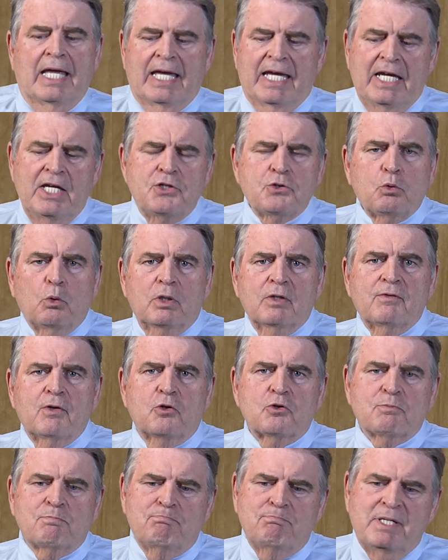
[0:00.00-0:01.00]
each one of
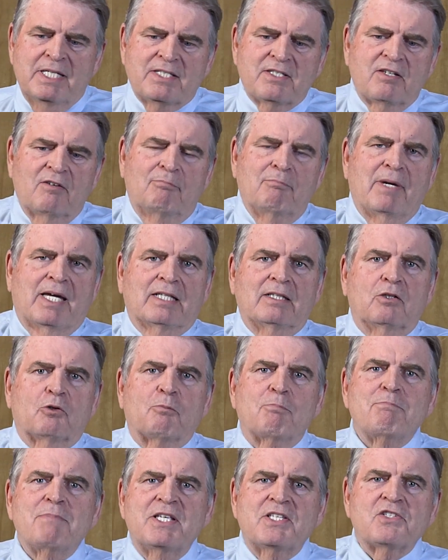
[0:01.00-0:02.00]
those bits of metal or
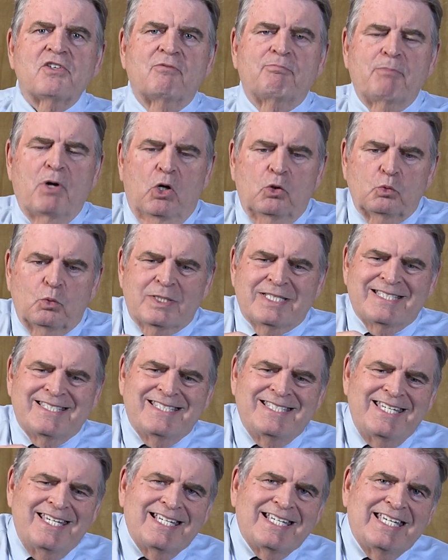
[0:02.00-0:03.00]
bits of bone would
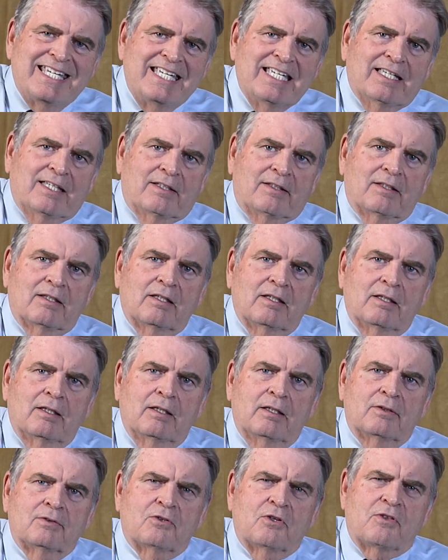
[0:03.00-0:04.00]
dig in
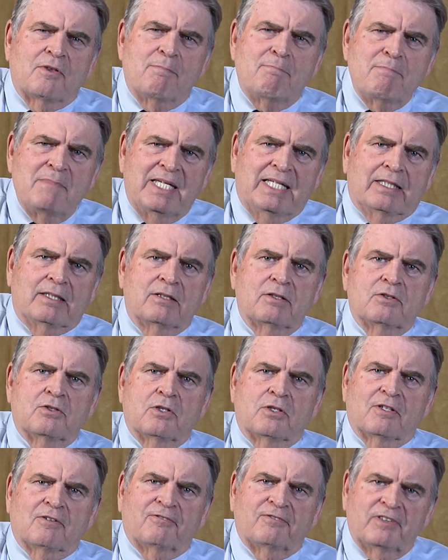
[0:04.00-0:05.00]
to the meat, to
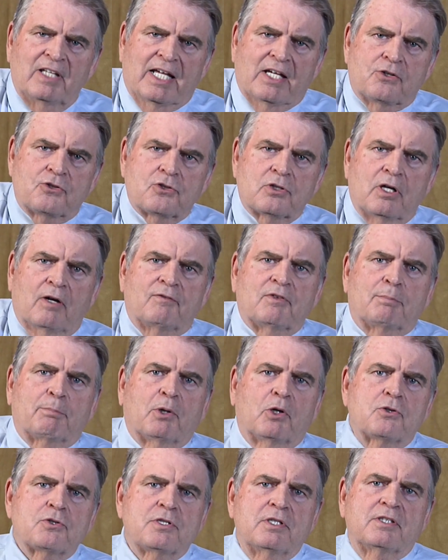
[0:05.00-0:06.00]
the flesh of the
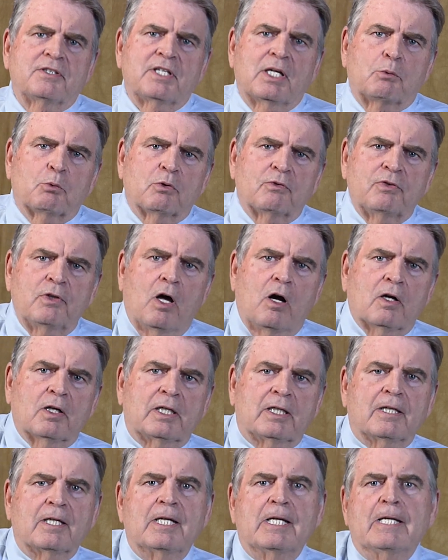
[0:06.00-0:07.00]
person that they were
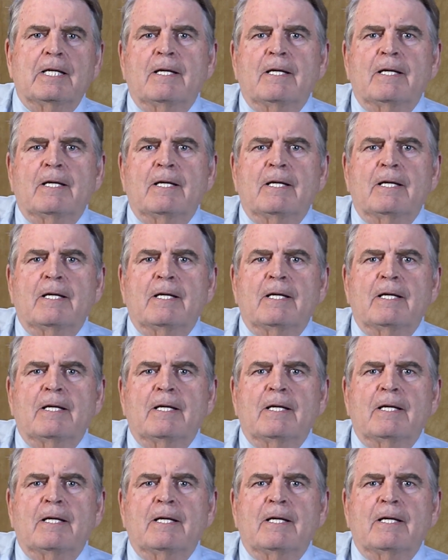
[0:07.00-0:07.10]
flogging.